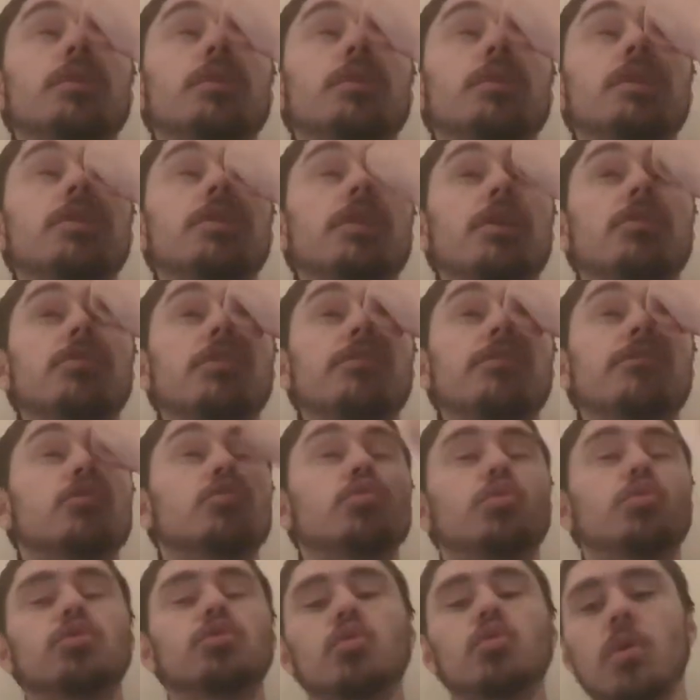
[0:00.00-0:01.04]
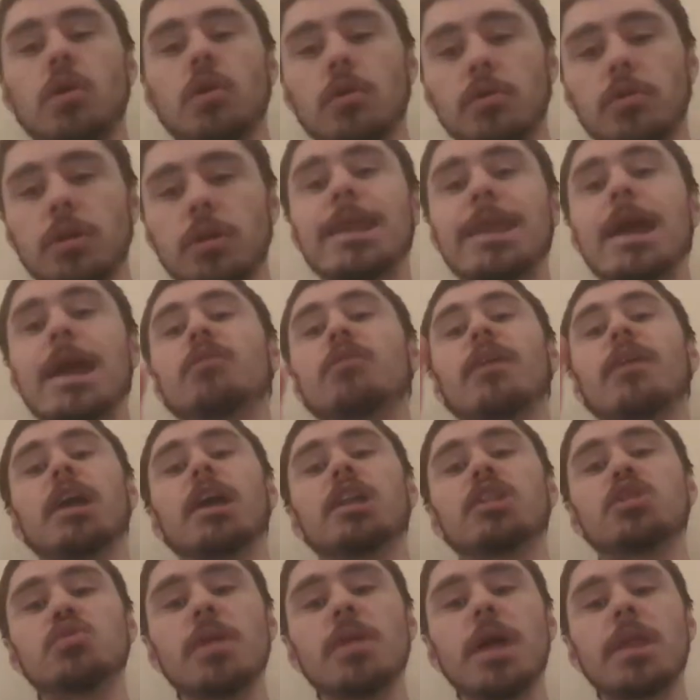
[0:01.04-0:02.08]
tours. Now, if I could do that in
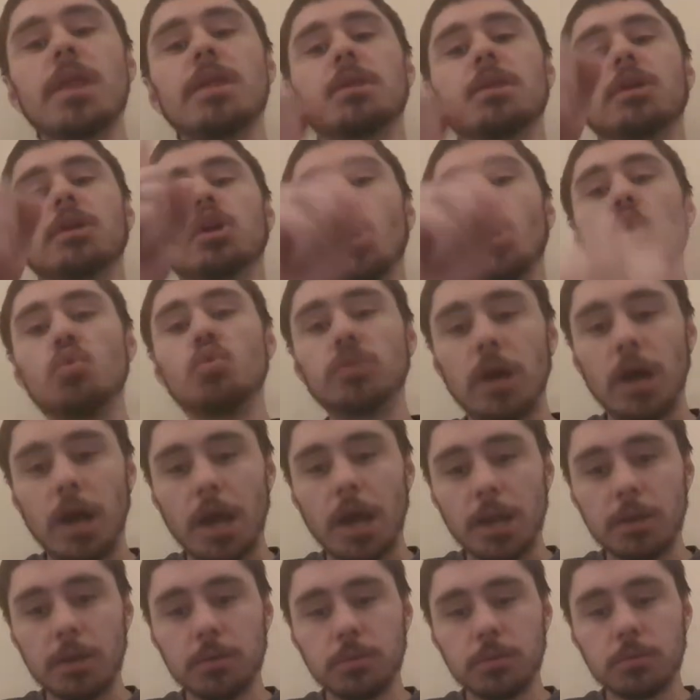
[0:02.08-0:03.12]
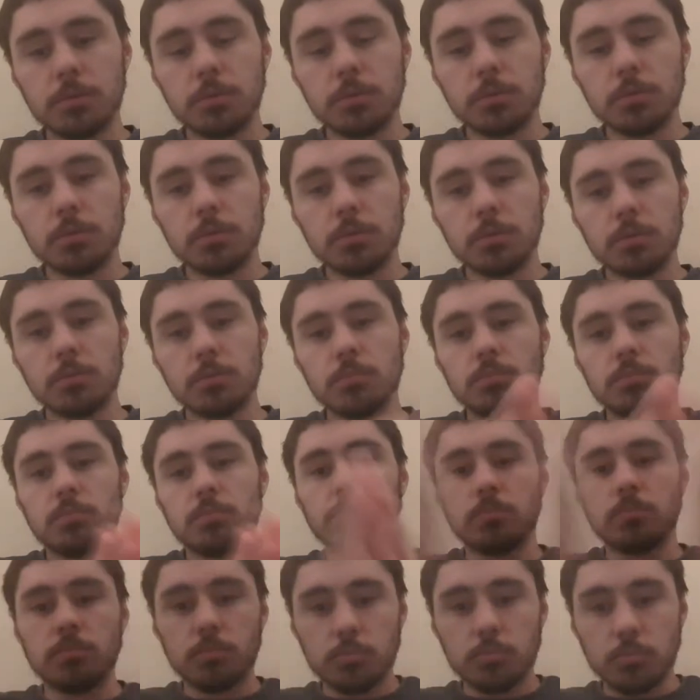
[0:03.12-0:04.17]
Godot, give it to me now.
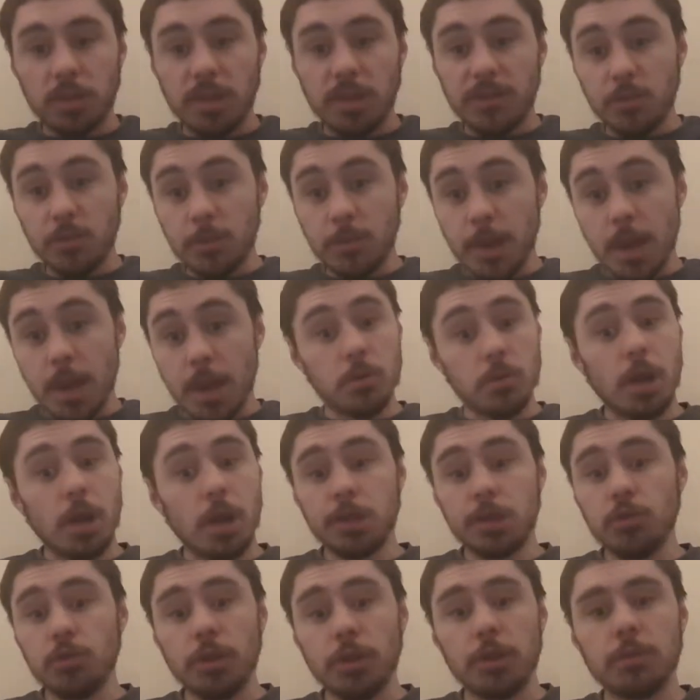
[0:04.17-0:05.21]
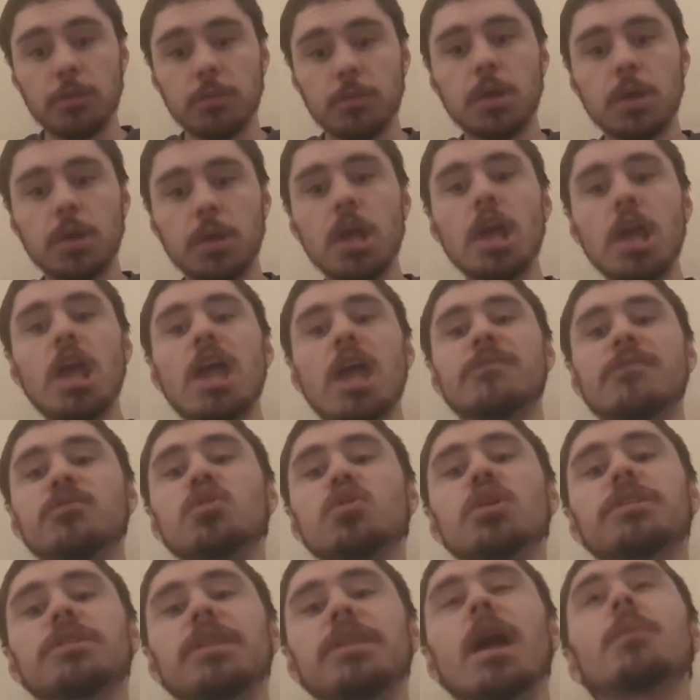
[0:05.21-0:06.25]
I'd use it. If you could tell me that I could use
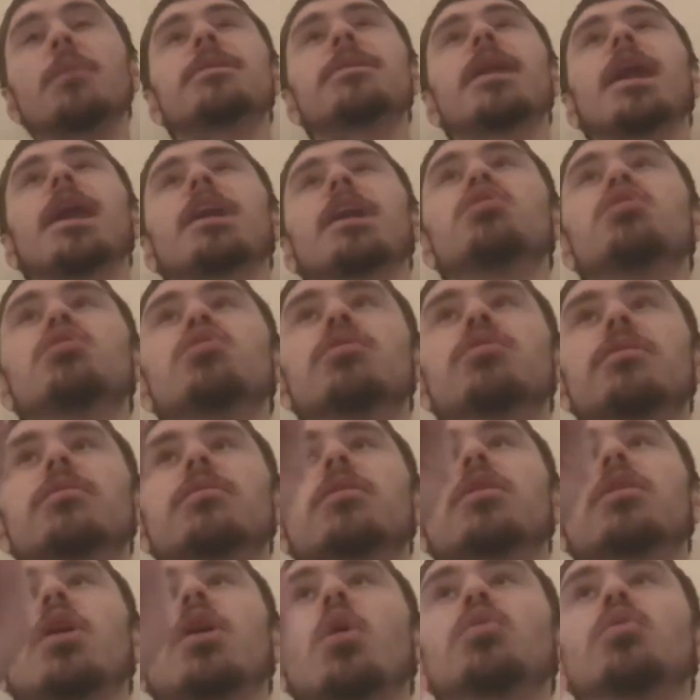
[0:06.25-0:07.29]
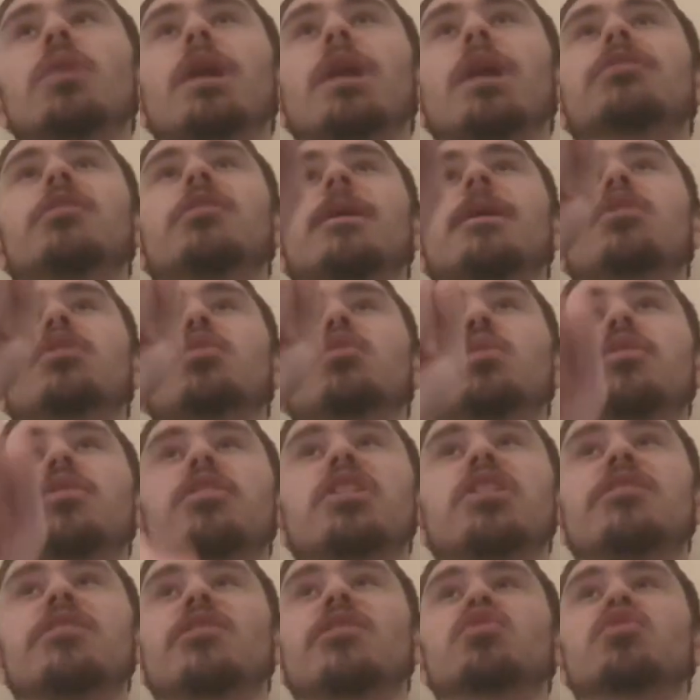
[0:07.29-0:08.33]
Godot to make 360 virtual tours, I would
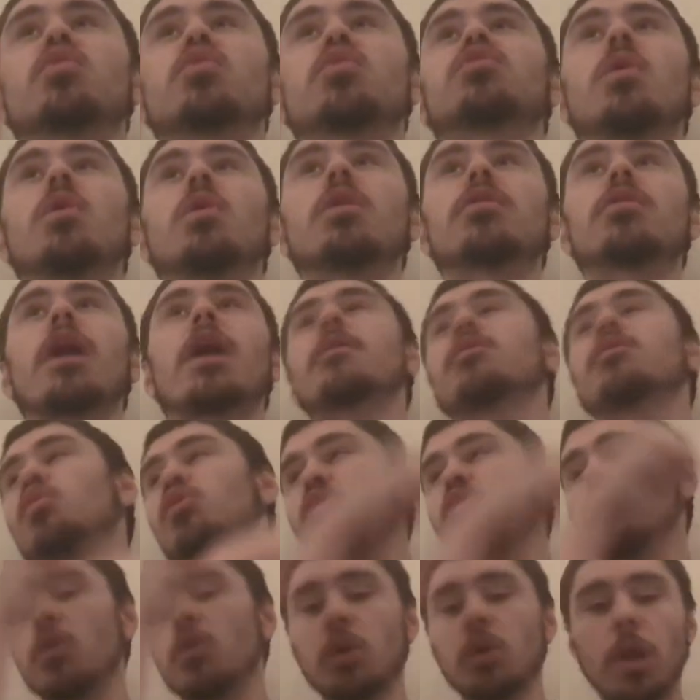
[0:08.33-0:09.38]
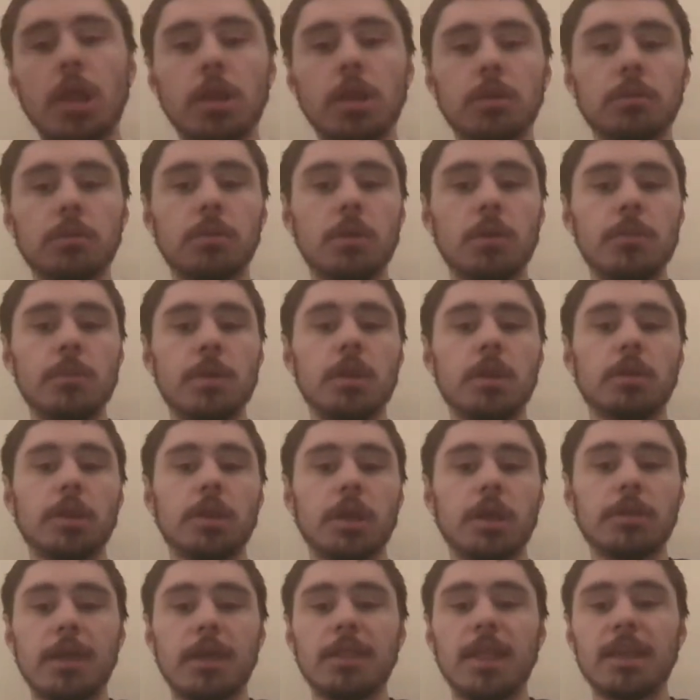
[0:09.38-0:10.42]
switch to Godot immediately because I like the Godot a
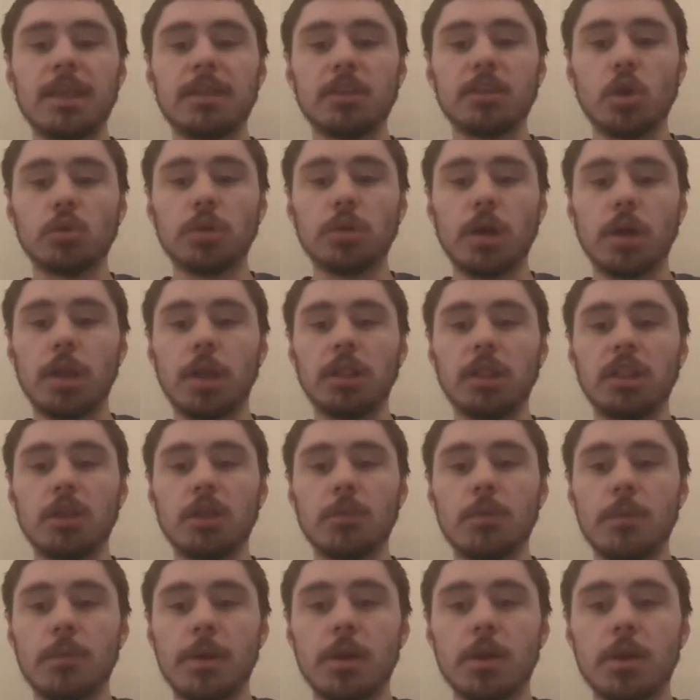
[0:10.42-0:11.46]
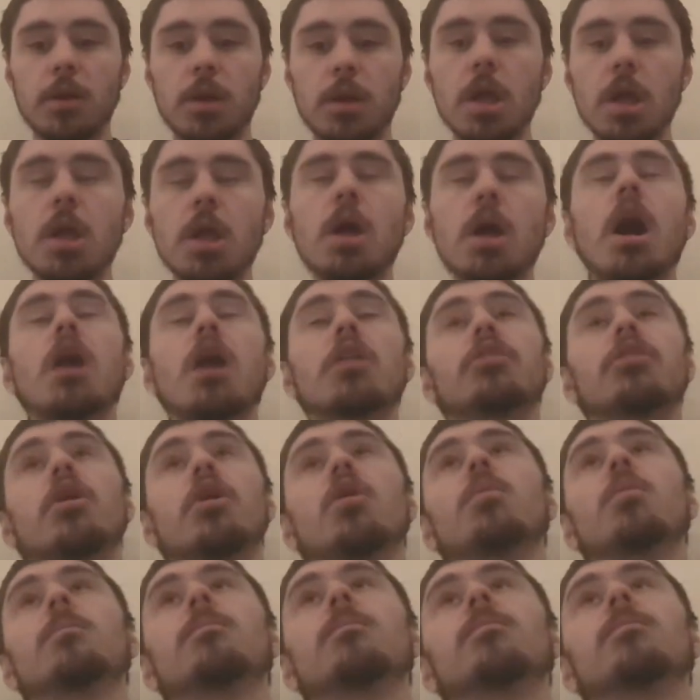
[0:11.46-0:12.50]
little bit better. Although I know how to
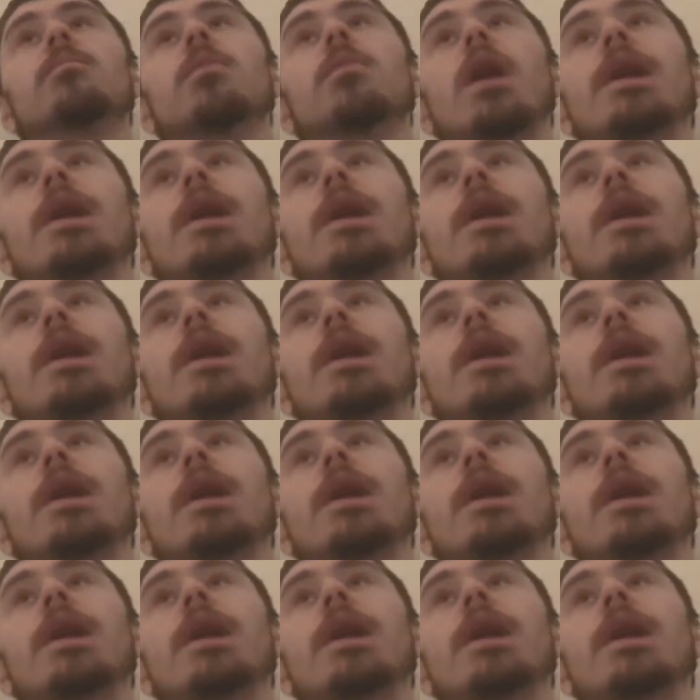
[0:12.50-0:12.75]
use